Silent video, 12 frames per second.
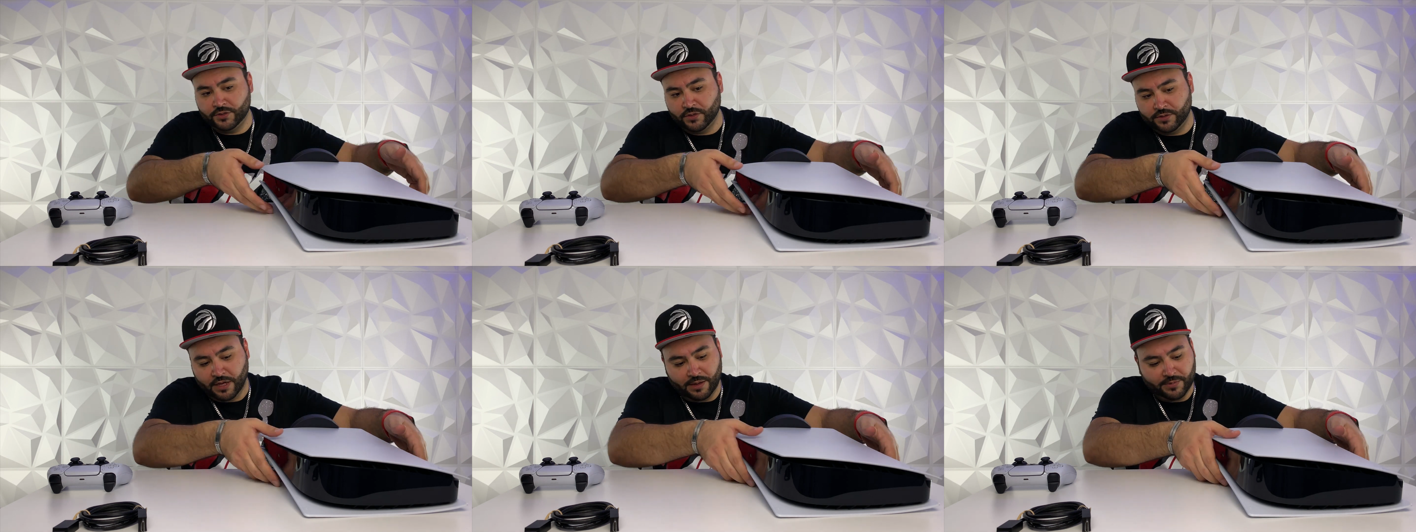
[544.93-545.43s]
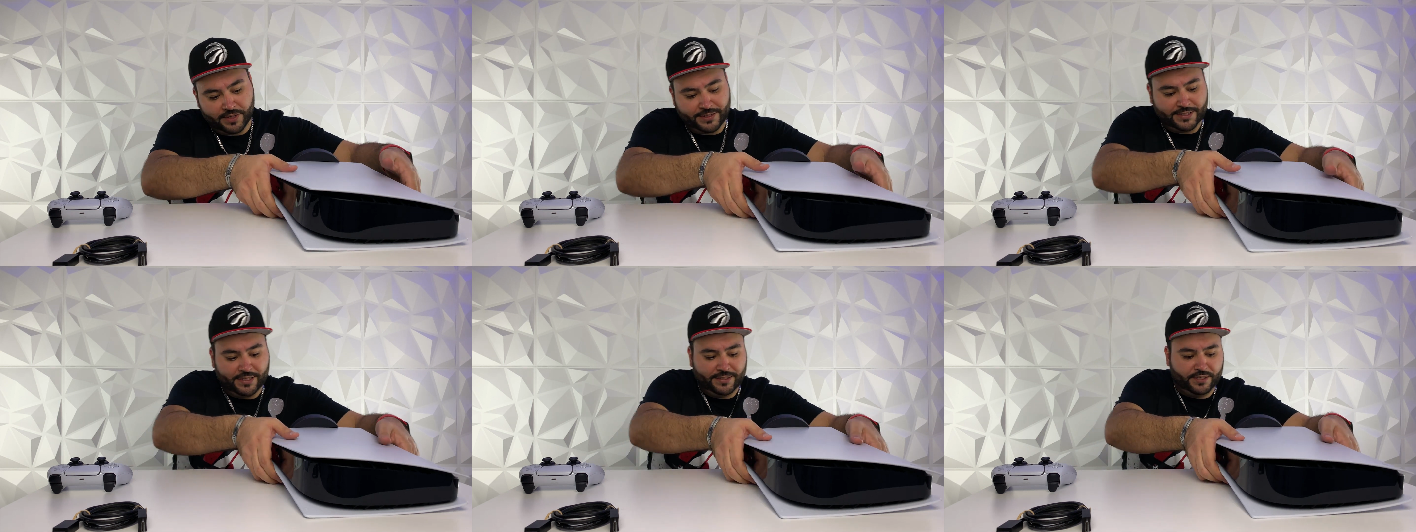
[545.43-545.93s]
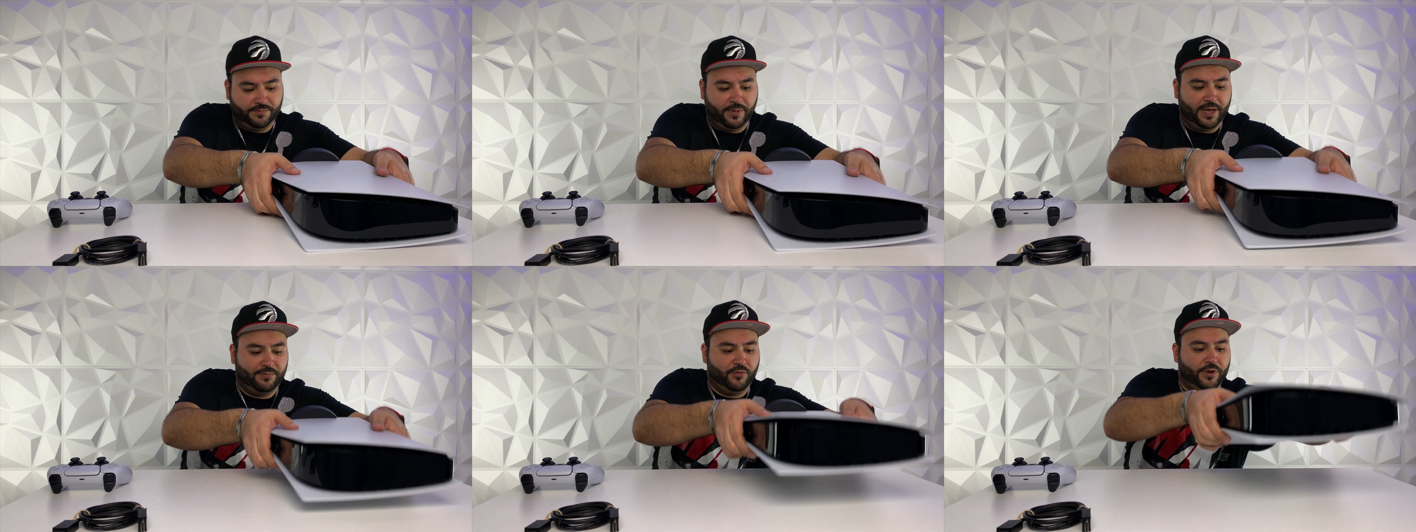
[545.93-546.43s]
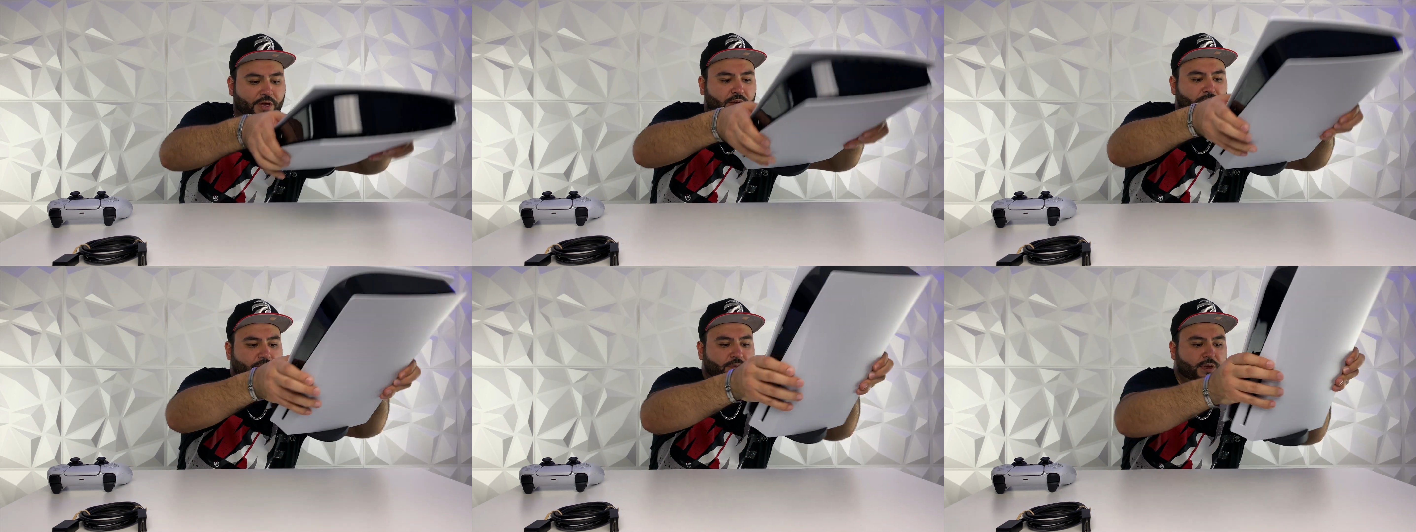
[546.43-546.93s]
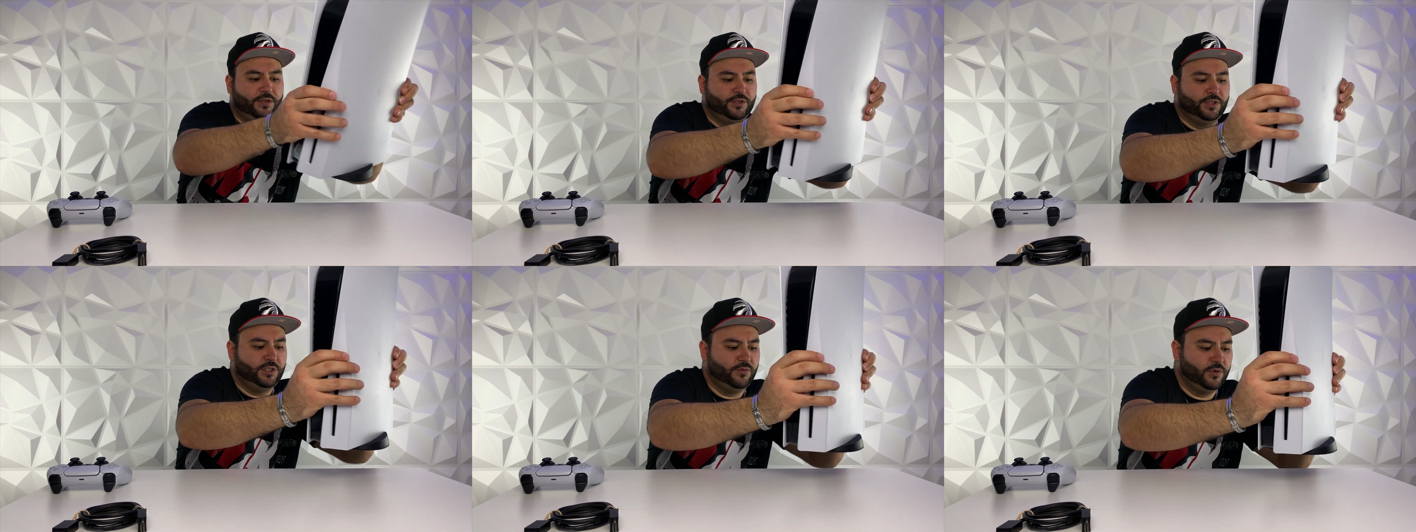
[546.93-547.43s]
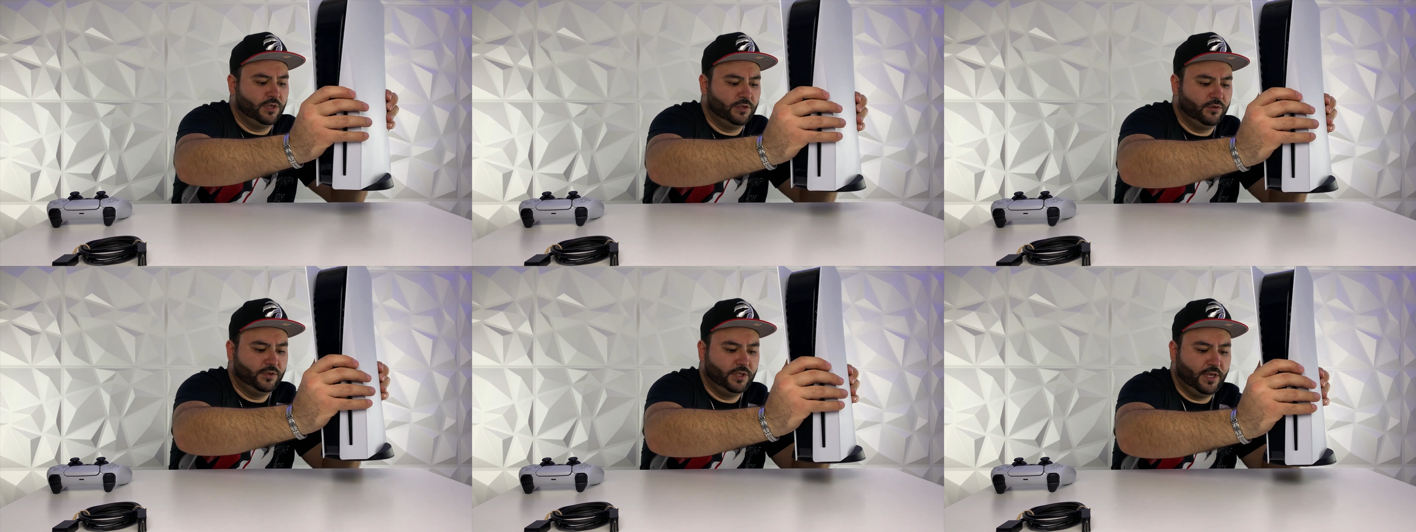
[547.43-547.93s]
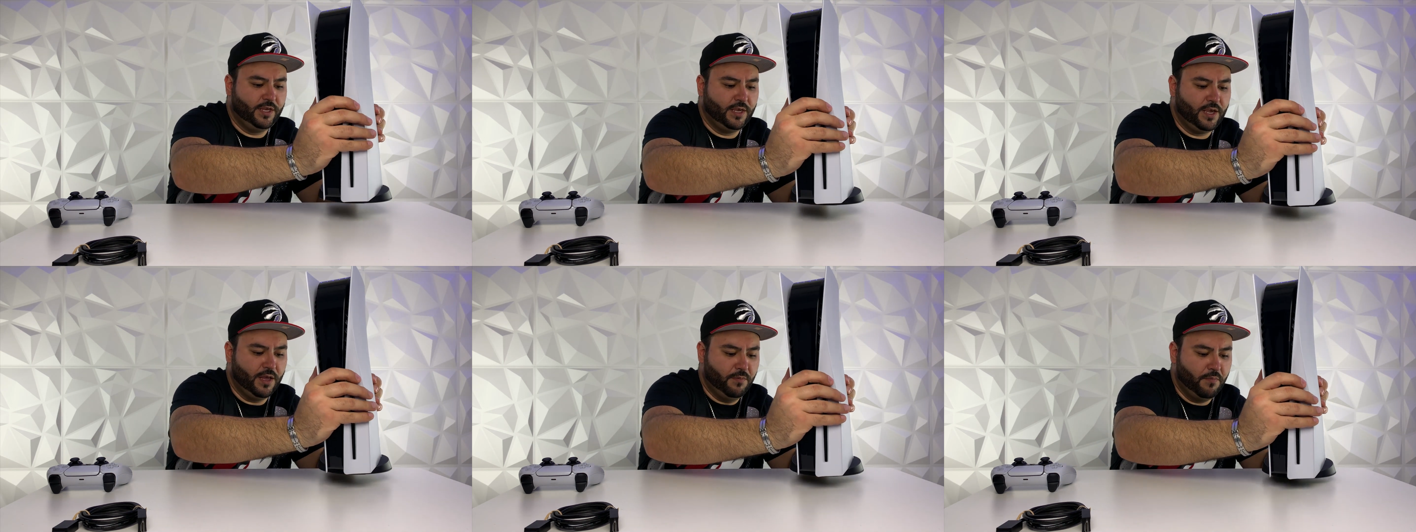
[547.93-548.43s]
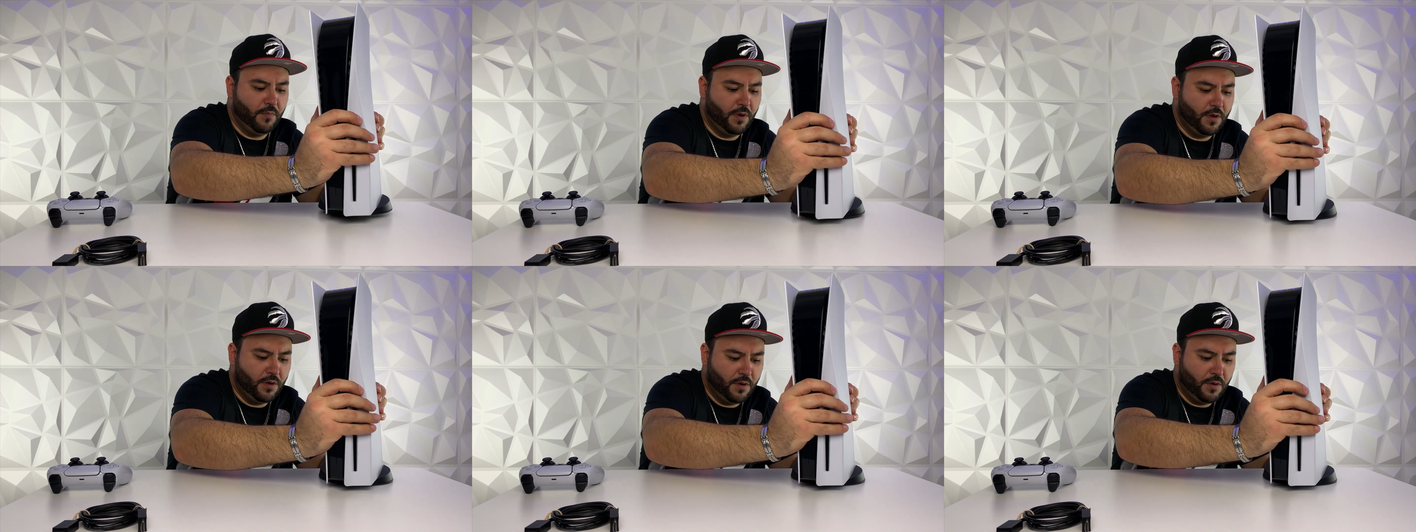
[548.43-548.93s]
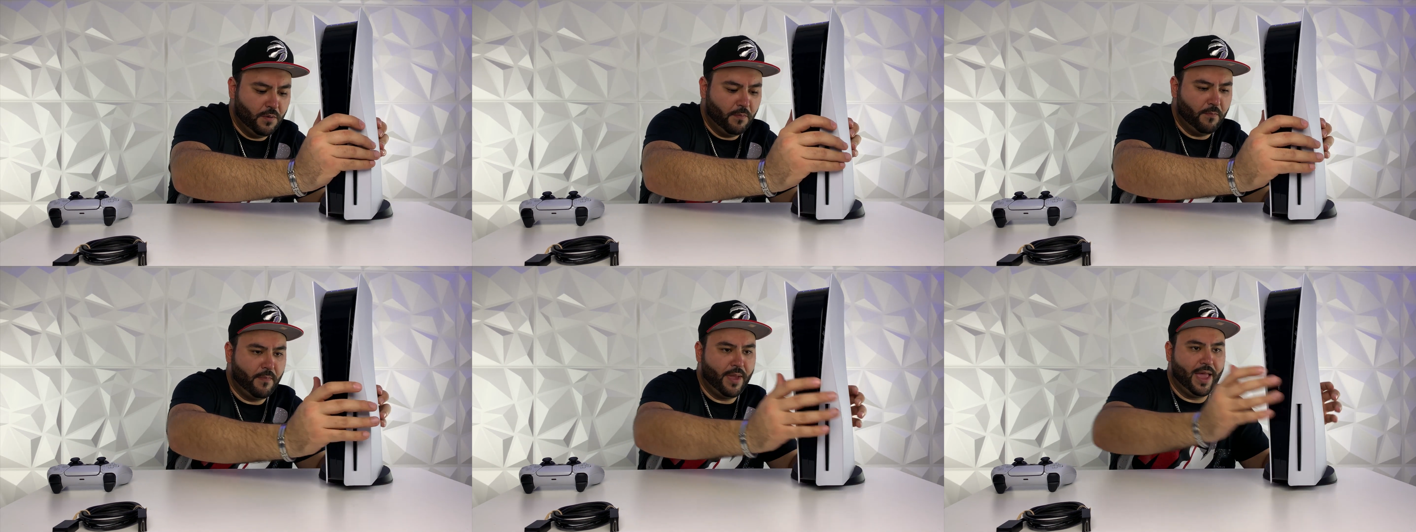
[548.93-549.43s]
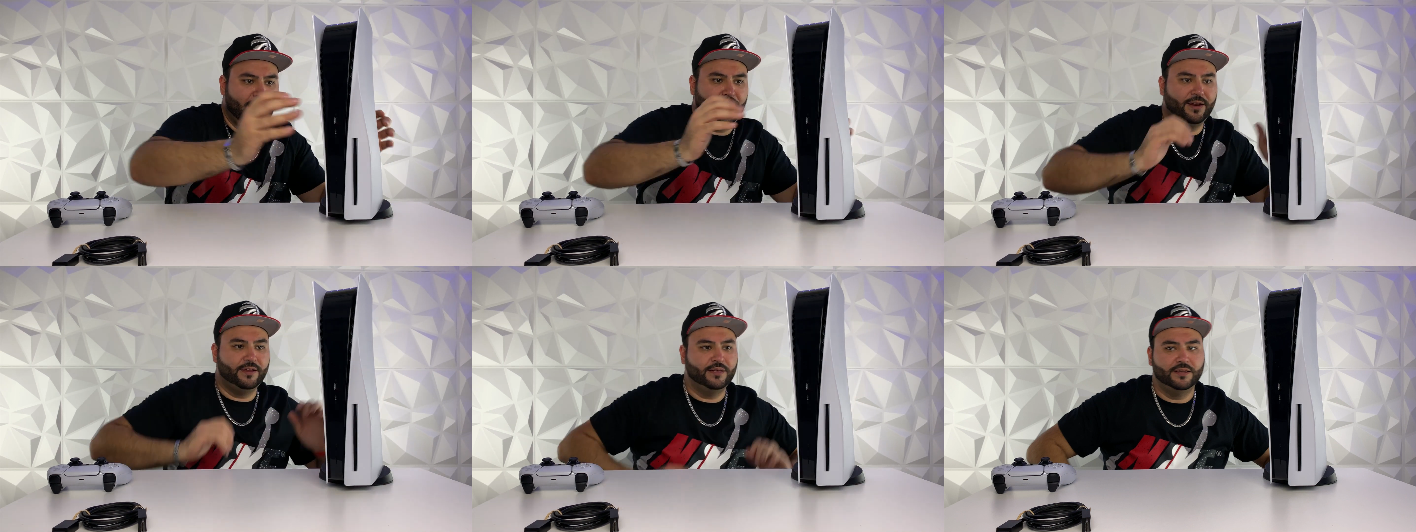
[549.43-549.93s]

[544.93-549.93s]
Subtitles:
so now I'm going to sit this bad boy up and just see what it looks like, and man,